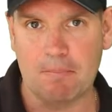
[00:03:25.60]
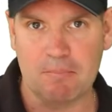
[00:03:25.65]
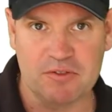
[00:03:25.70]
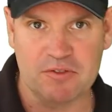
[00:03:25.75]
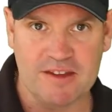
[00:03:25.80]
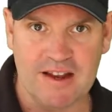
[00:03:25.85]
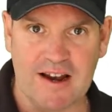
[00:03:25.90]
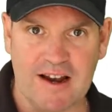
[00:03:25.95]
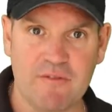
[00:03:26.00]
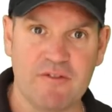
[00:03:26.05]

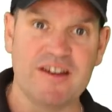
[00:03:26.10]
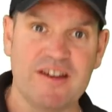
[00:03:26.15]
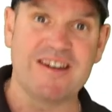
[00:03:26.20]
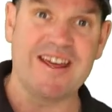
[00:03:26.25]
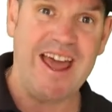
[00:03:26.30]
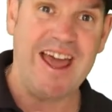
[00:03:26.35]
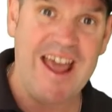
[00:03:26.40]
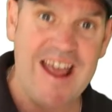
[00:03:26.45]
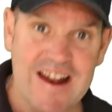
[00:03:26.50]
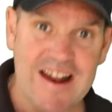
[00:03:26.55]
delivered
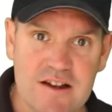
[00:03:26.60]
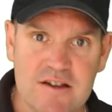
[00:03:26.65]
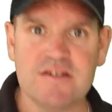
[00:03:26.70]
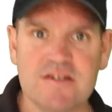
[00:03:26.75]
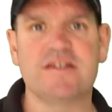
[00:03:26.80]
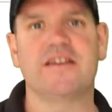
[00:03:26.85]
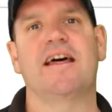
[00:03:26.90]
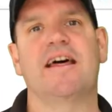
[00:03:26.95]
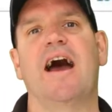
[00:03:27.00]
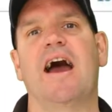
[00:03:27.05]

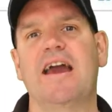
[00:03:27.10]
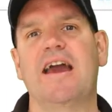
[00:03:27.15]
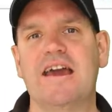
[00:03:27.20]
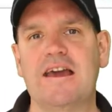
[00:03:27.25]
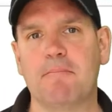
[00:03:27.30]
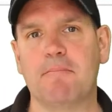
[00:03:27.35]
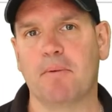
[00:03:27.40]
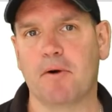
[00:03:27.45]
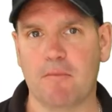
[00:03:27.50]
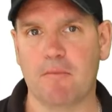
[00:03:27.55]
into that
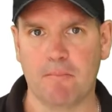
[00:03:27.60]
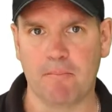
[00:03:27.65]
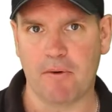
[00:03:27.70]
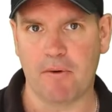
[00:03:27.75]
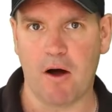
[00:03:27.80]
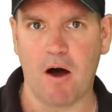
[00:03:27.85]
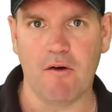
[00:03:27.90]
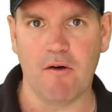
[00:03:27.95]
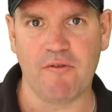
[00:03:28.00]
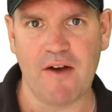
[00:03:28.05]
heat pump
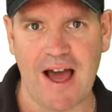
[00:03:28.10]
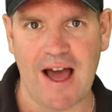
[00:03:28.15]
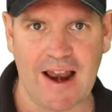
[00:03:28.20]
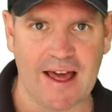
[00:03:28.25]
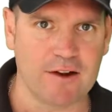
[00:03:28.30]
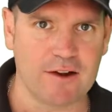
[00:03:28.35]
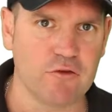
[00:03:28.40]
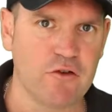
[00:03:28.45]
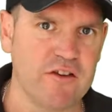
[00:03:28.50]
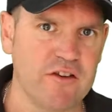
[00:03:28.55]
of
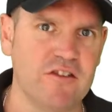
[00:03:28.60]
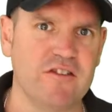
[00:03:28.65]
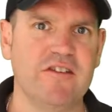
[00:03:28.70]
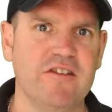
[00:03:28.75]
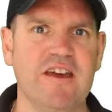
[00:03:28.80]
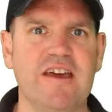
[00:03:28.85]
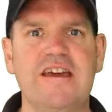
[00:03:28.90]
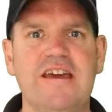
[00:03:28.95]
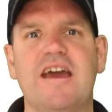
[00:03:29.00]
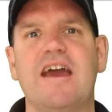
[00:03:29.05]

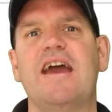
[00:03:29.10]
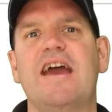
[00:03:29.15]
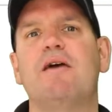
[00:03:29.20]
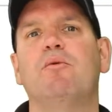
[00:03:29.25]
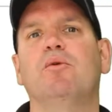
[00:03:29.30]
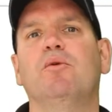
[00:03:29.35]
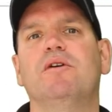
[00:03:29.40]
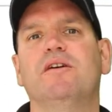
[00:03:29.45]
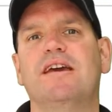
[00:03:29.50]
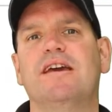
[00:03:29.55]
electricity, it
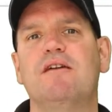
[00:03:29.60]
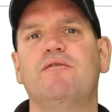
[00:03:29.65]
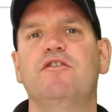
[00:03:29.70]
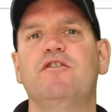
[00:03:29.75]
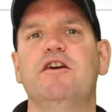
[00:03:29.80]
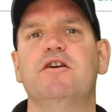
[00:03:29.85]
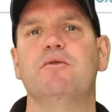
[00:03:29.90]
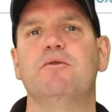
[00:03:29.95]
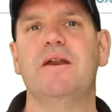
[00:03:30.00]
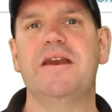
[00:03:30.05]
will give
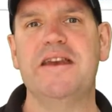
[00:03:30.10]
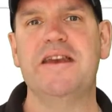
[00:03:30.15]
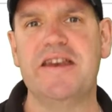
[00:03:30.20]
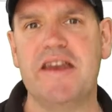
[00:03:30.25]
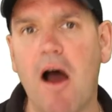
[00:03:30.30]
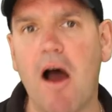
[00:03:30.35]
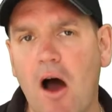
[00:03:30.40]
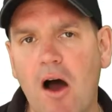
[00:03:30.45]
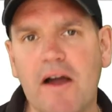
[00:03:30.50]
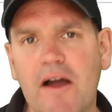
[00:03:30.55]
you
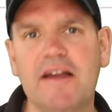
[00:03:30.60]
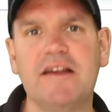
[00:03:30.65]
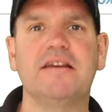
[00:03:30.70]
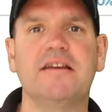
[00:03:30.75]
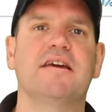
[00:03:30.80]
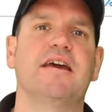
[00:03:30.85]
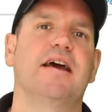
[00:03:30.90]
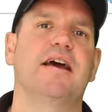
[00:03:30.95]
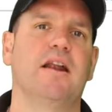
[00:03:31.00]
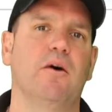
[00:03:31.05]
9
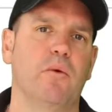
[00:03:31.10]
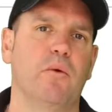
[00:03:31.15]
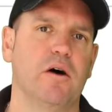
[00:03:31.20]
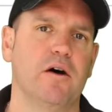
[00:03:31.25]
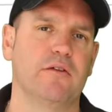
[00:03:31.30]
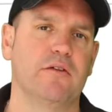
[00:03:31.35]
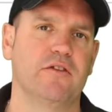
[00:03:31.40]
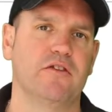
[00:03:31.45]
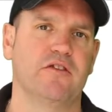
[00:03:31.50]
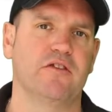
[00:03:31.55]

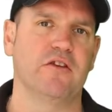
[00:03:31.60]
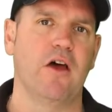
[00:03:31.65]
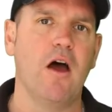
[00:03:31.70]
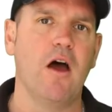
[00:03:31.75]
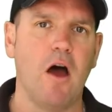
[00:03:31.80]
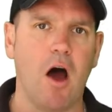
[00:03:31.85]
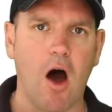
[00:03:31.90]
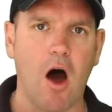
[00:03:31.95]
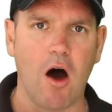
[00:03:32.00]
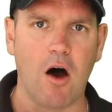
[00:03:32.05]
kilowatts
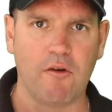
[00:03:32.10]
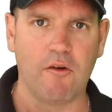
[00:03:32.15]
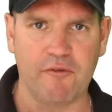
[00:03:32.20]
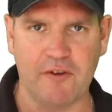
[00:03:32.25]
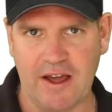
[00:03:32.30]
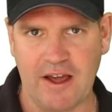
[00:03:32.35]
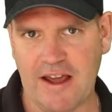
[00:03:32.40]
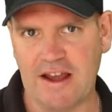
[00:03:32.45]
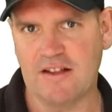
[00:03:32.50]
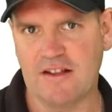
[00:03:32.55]
of
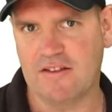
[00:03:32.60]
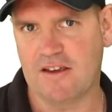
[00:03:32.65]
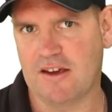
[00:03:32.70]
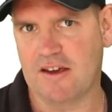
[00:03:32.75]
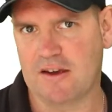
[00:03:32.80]
heating